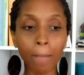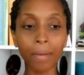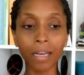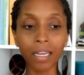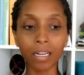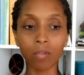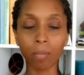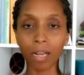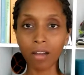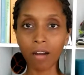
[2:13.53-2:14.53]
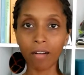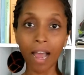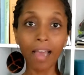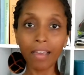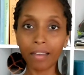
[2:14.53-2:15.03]
But when my daughter
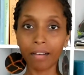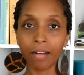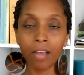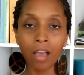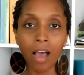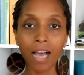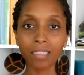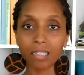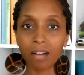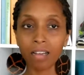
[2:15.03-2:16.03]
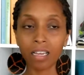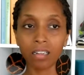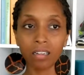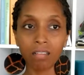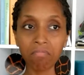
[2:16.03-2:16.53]
got here, I
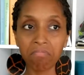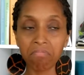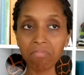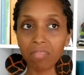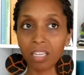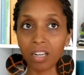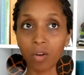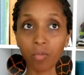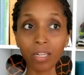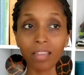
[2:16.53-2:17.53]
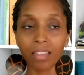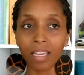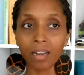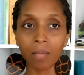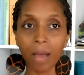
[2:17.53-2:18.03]
started, you know, really
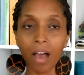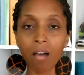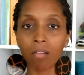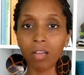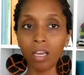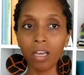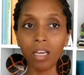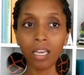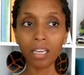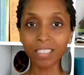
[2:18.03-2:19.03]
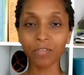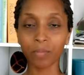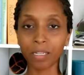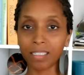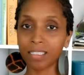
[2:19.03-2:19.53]
thinking about sense for
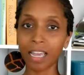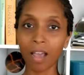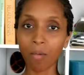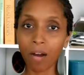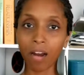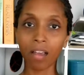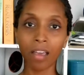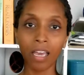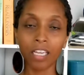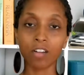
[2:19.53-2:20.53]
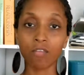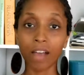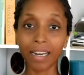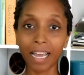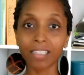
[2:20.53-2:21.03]
me to stay at work. You know,
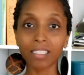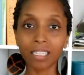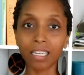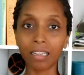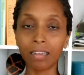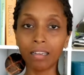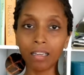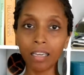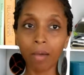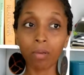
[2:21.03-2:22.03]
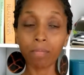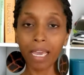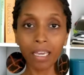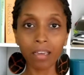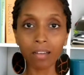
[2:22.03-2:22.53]
financially, can we
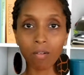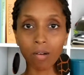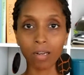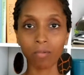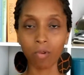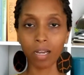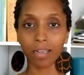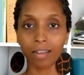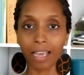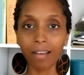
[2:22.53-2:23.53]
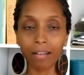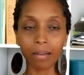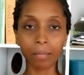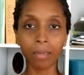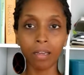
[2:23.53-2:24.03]
make it on one
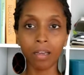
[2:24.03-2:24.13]
income?